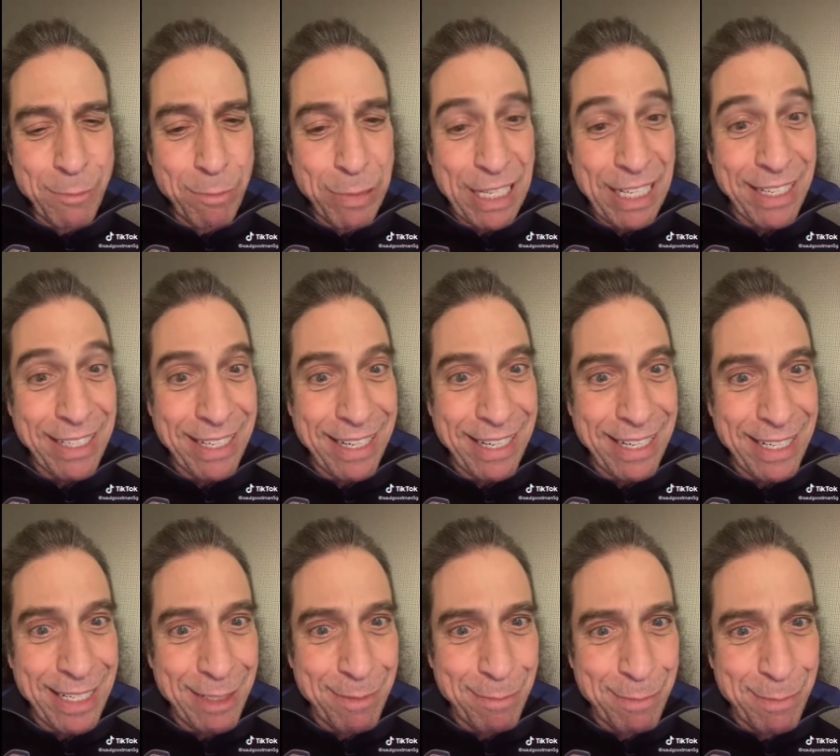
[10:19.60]
play a
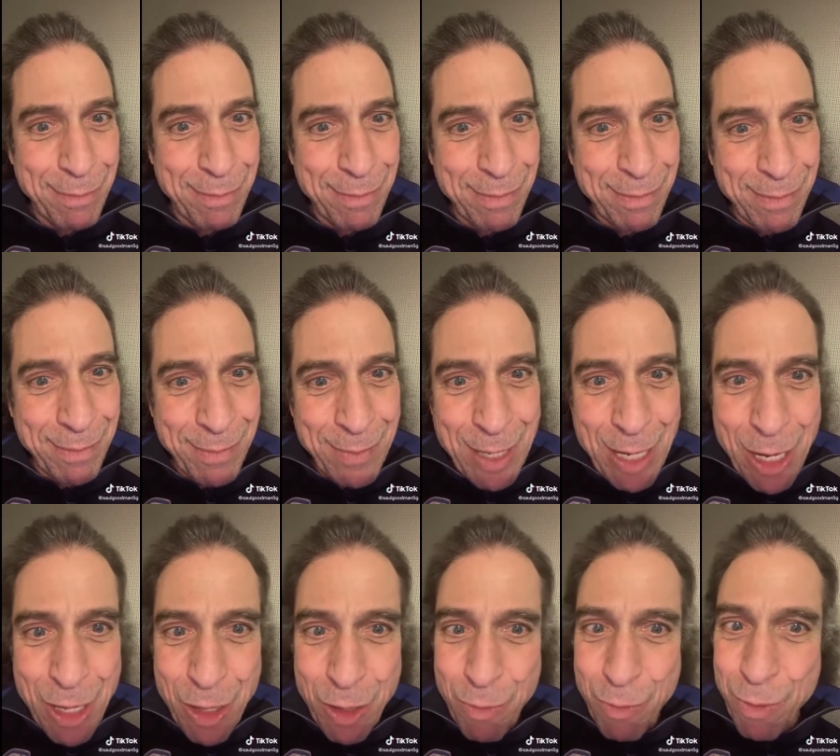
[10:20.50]
game.
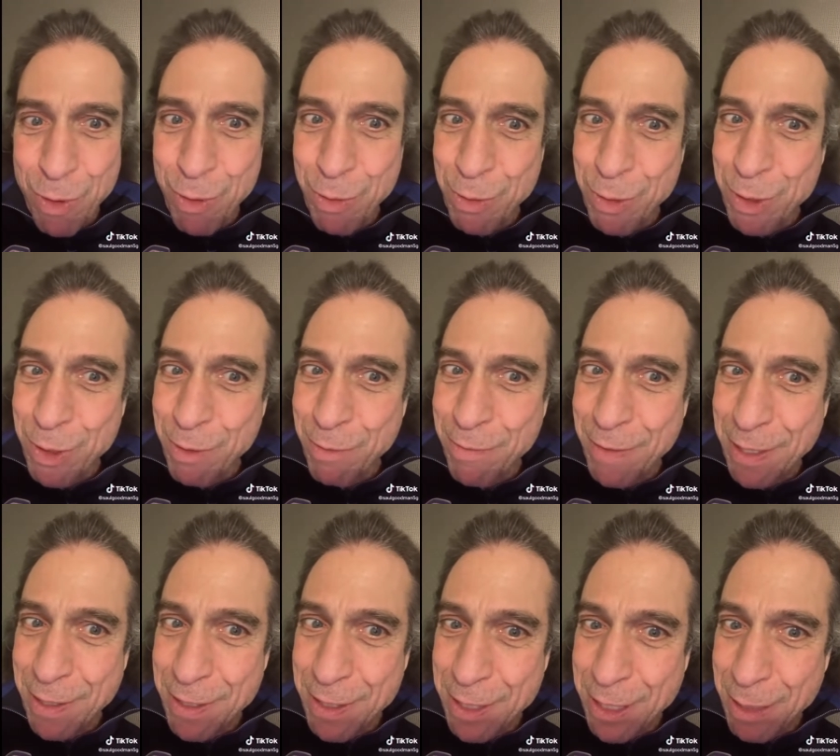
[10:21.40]
The rules are
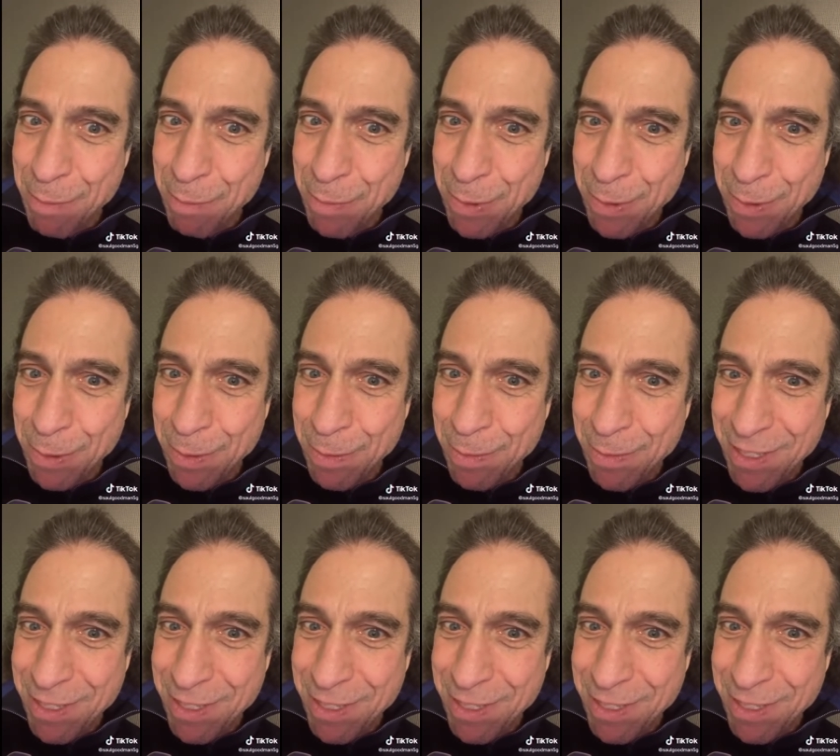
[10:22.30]
very simple.